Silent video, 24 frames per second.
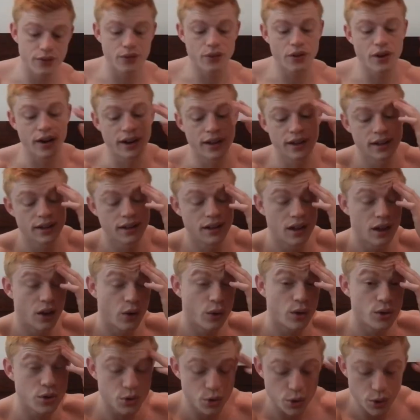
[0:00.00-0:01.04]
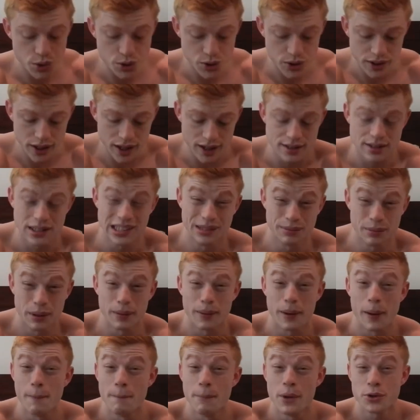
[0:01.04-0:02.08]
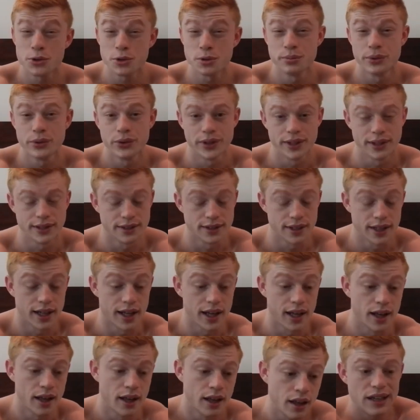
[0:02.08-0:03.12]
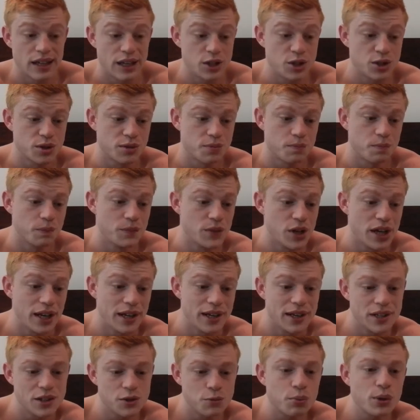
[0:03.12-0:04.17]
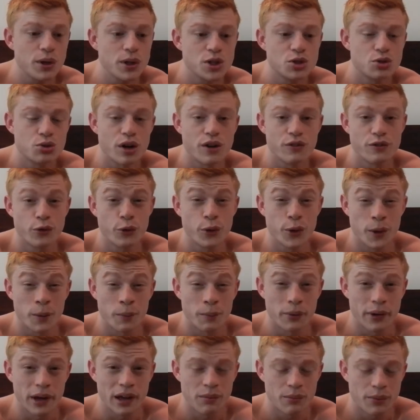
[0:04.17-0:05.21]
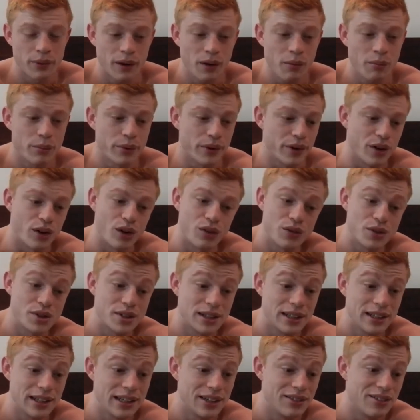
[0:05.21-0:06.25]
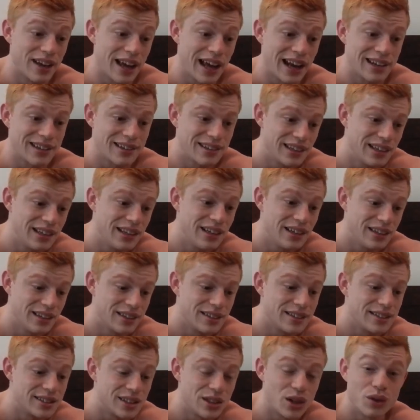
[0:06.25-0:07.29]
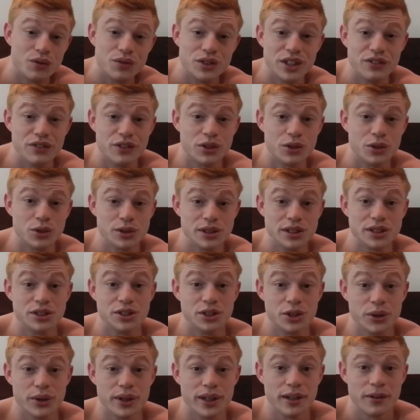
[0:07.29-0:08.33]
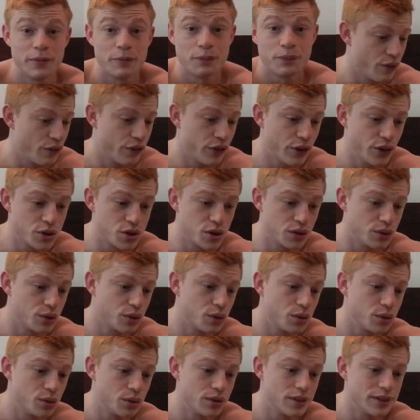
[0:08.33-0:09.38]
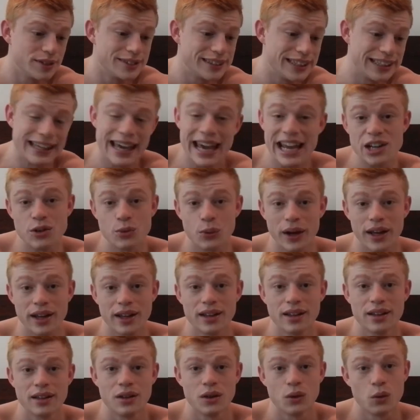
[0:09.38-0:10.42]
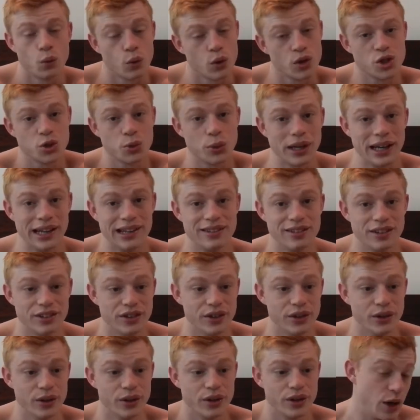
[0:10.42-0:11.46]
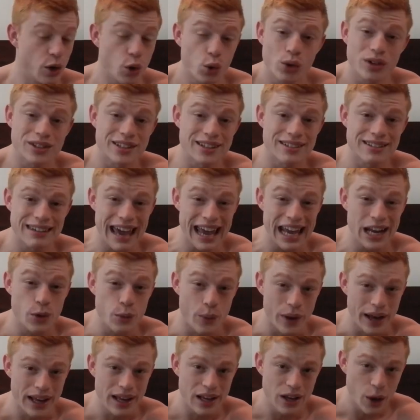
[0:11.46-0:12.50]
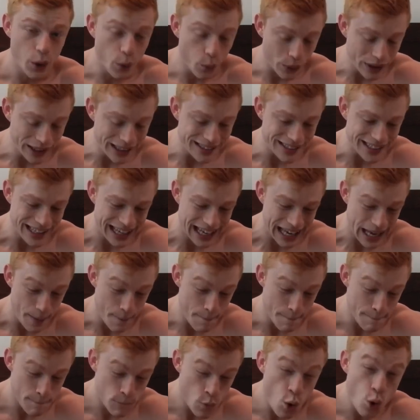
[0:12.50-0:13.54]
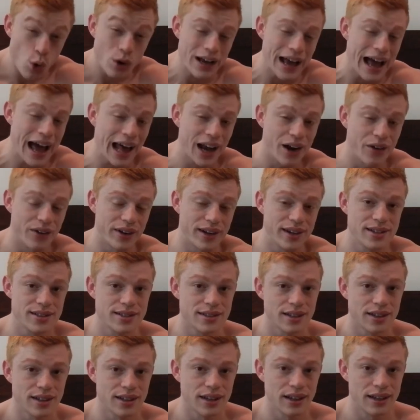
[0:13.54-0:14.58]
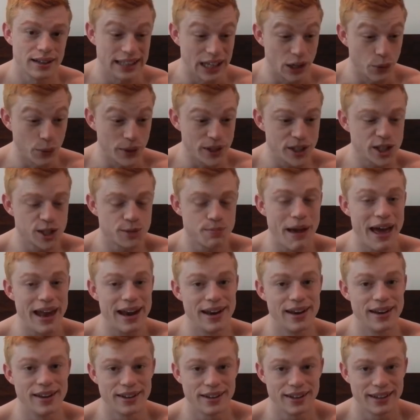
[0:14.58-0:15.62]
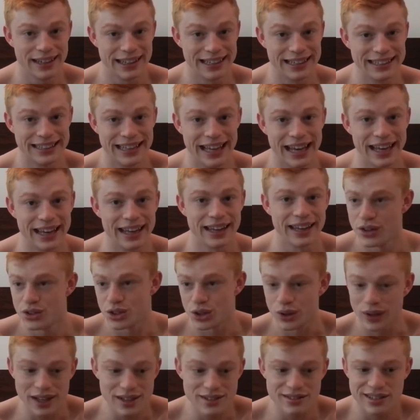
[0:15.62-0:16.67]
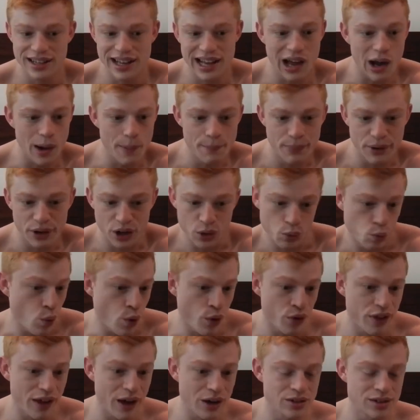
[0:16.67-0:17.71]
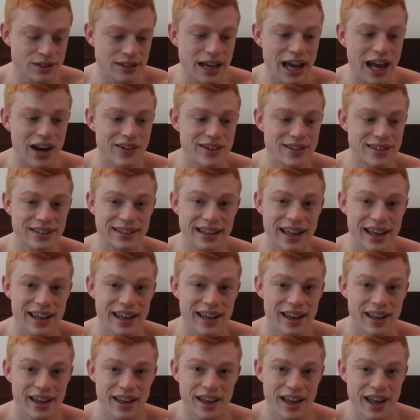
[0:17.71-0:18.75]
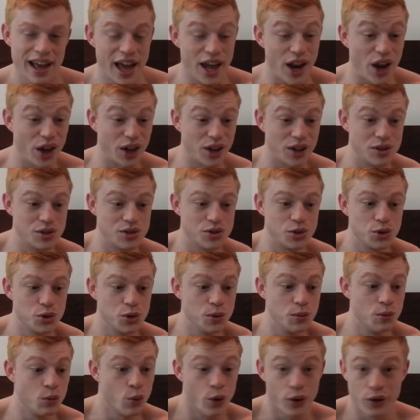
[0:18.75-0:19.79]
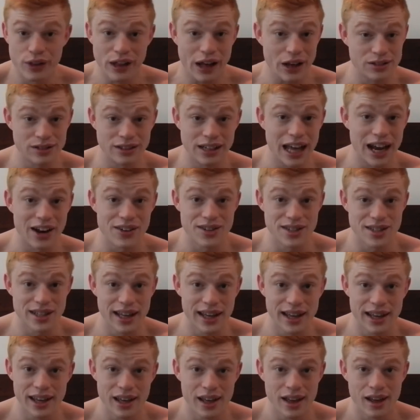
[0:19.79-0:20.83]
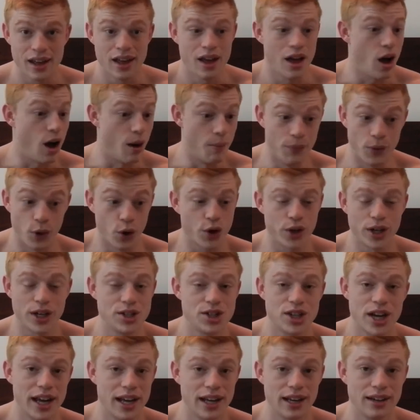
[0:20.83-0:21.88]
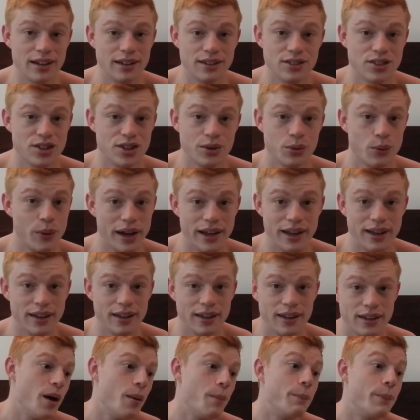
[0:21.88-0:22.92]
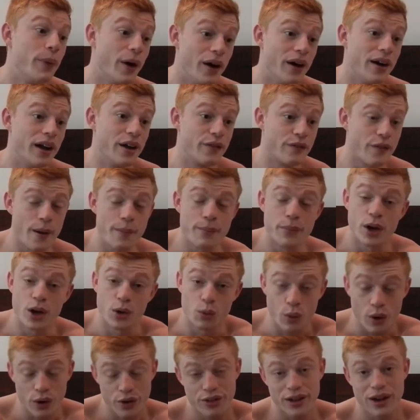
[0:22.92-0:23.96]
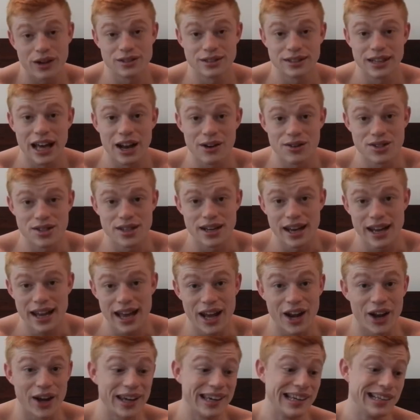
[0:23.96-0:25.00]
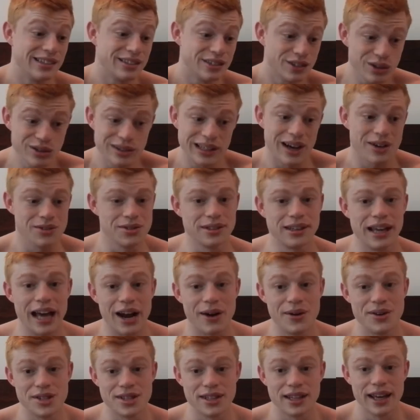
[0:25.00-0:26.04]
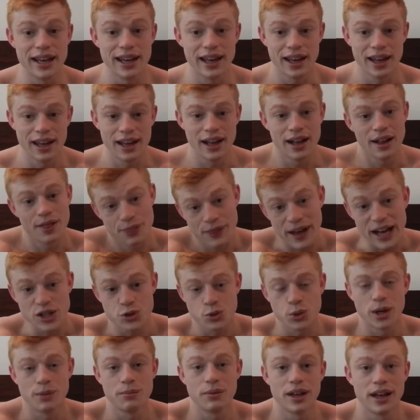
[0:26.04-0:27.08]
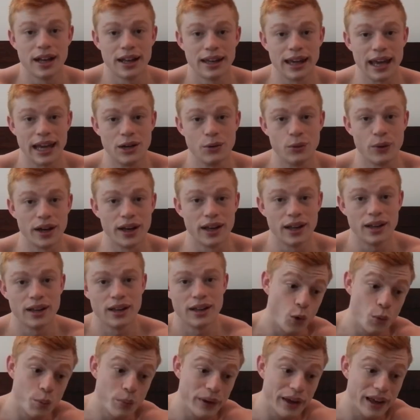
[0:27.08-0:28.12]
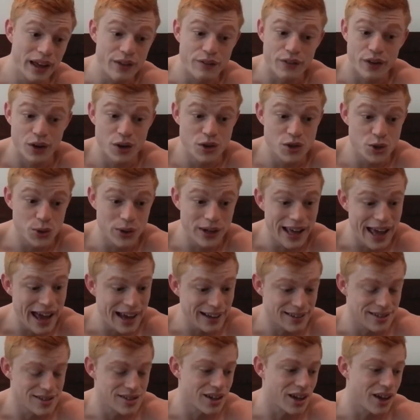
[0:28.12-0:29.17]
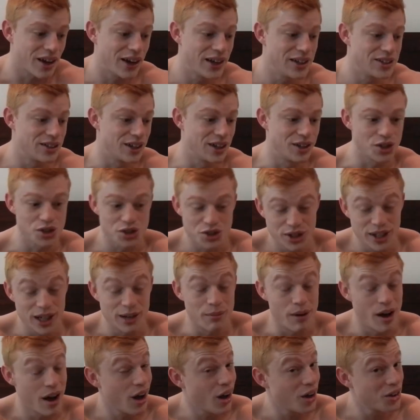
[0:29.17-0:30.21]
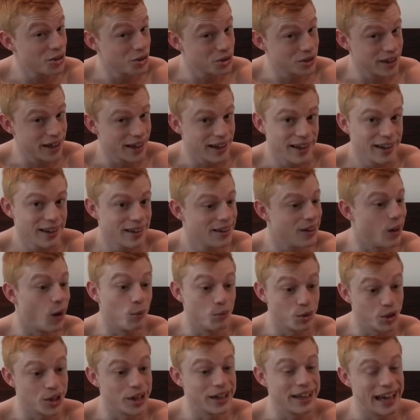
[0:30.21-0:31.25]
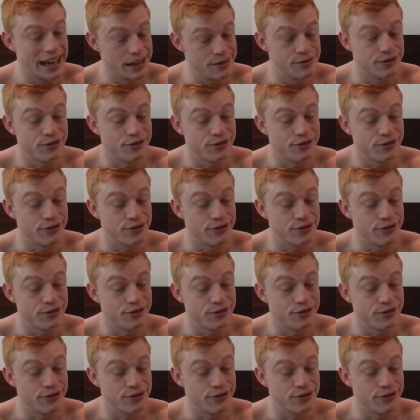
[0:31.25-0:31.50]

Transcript: Right, I want to talk to you guys a little bit about muscle building today. It's it's pretty straightforward on paper, but obviously in reality there's a lot of difficulties to it. First of all, to gain weight, what do we need to do? In order to gain weight, we need to eat more calories than we spend in a day. So let's say I burn 1,000 calories a day and I consume 1,000 calories a day. I'm not going to change weight. But if I burn 1,000 calories a day and I eat 2,000 calories a day, that's when I'm going to gain weight. Albeit if I don't do any exercise and I just sit on my ass all day, I'm going to gain